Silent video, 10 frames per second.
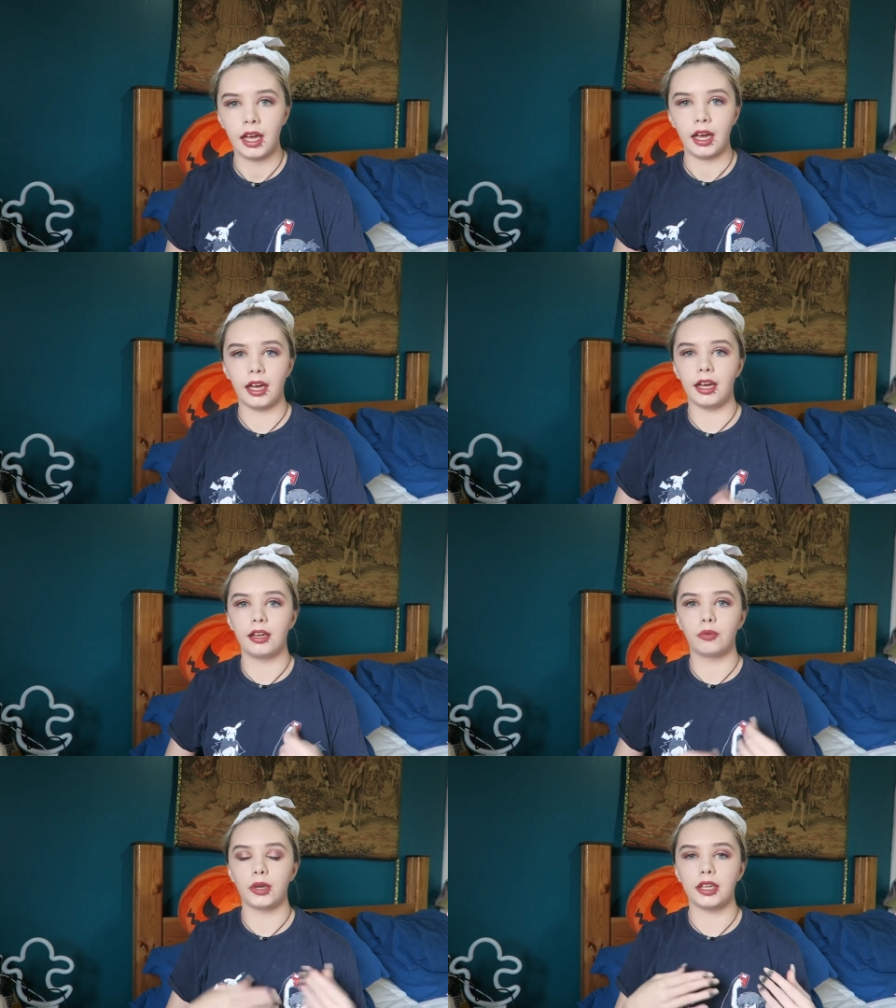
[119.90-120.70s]

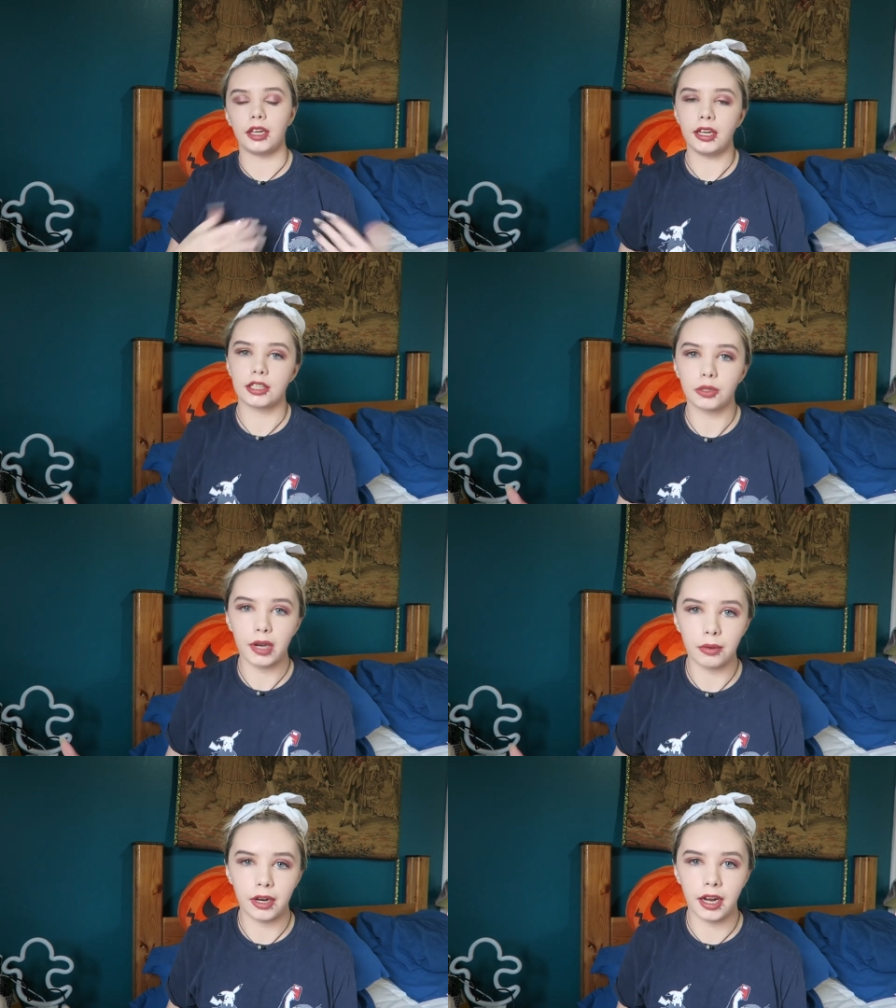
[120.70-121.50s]
And we get to
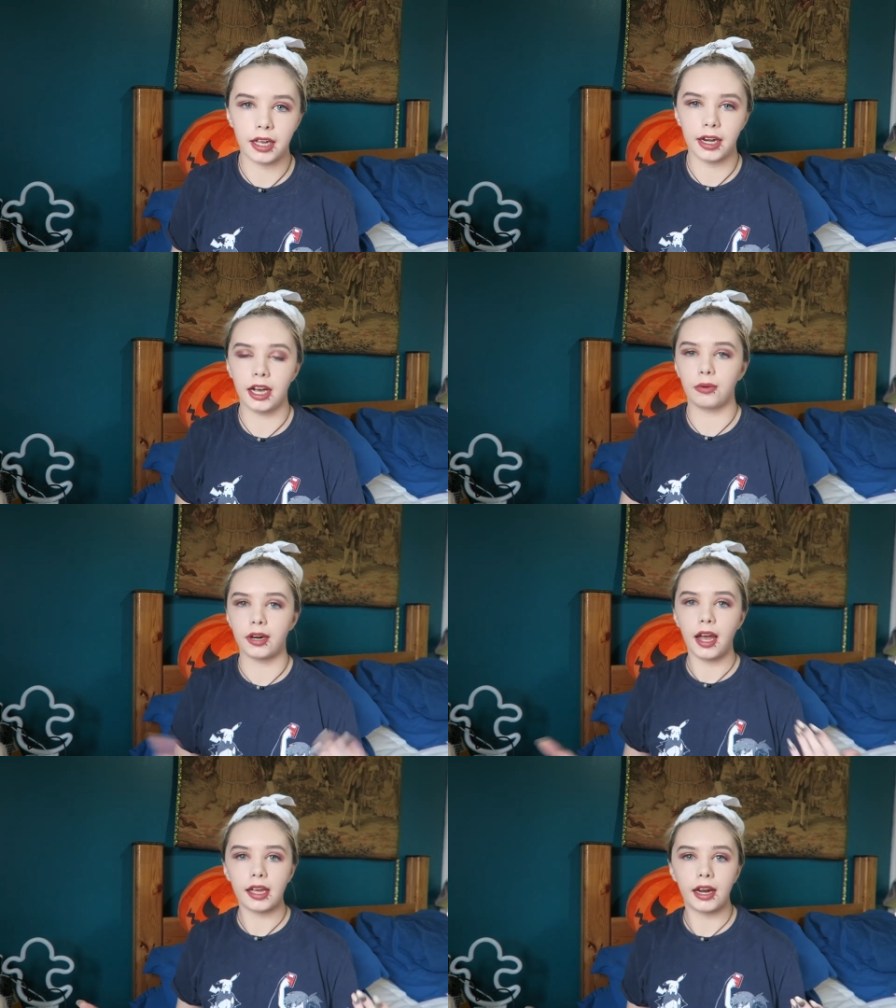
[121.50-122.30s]
where we're hanging out. We're
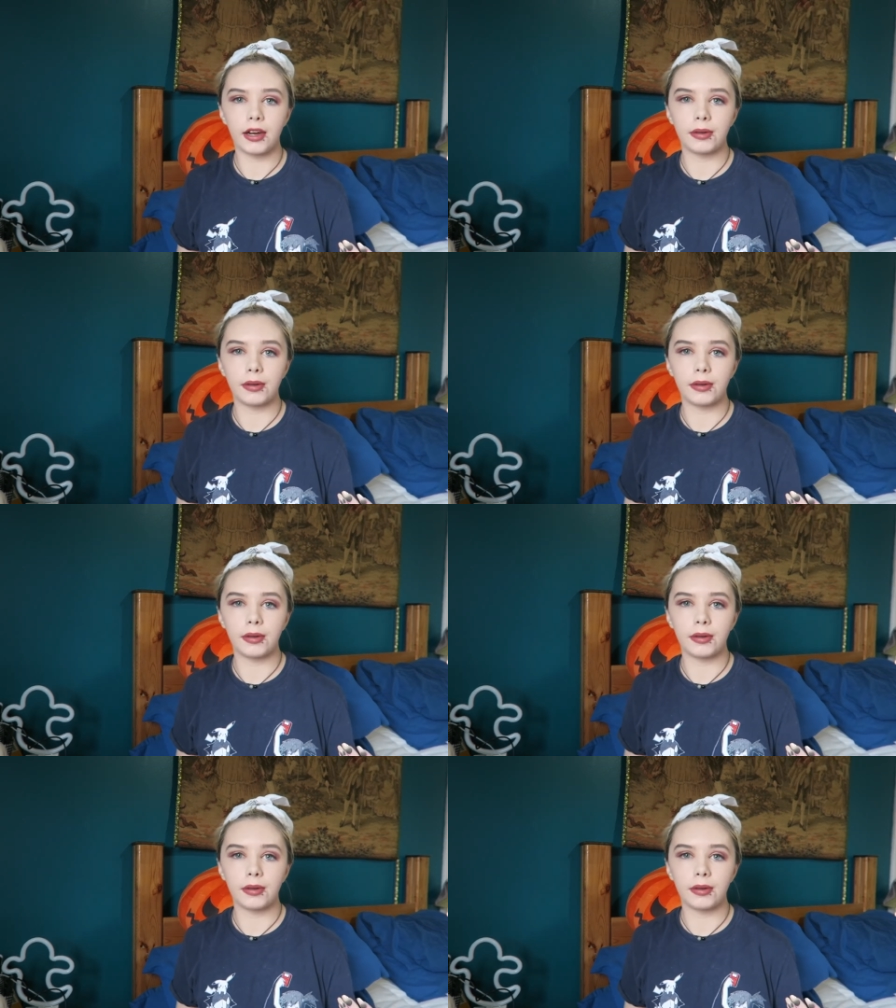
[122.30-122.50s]
hanging out